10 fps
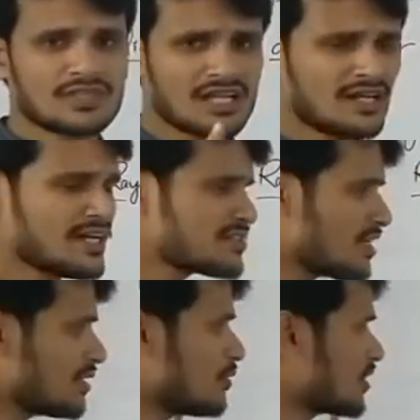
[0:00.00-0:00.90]
Let's draw
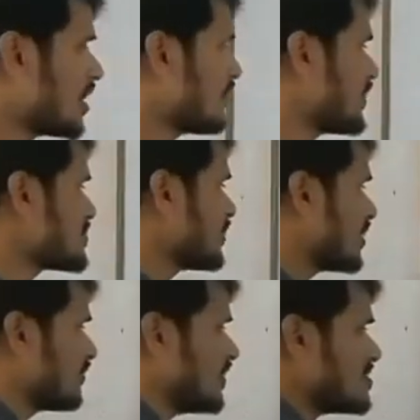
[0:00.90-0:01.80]
the word convex
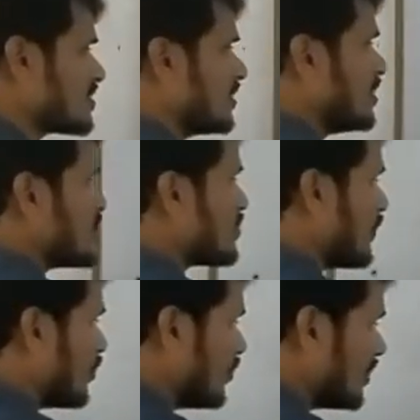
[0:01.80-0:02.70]
mirror first. So we
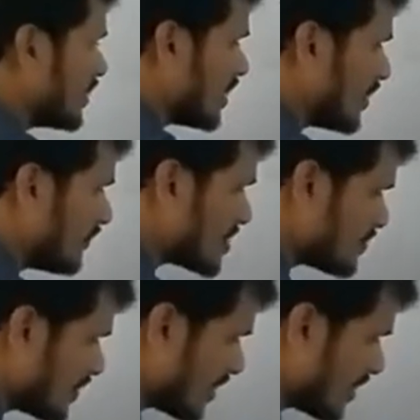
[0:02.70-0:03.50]
know that convex mirror